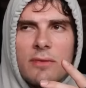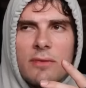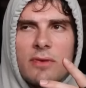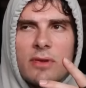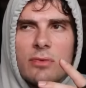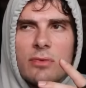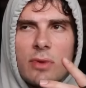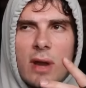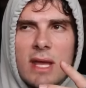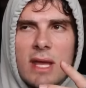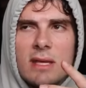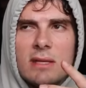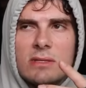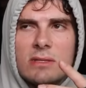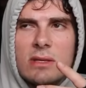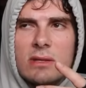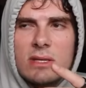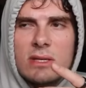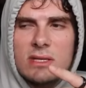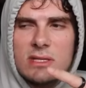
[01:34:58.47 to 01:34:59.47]
it rains
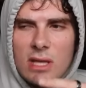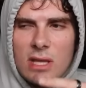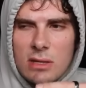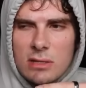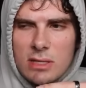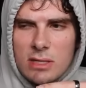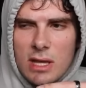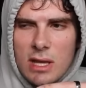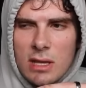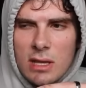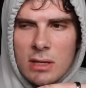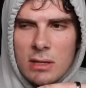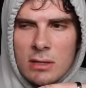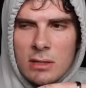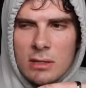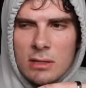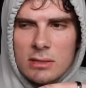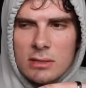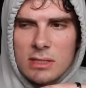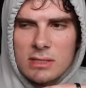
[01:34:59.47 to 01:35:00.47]
on a Sunday,
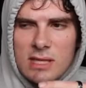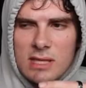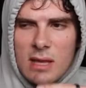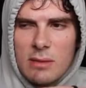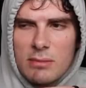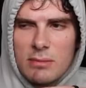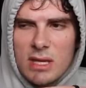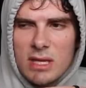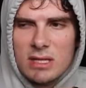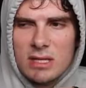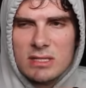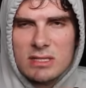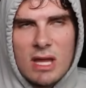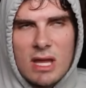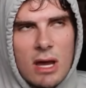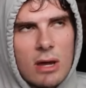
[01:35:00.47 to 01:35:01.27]
does that mean it's now a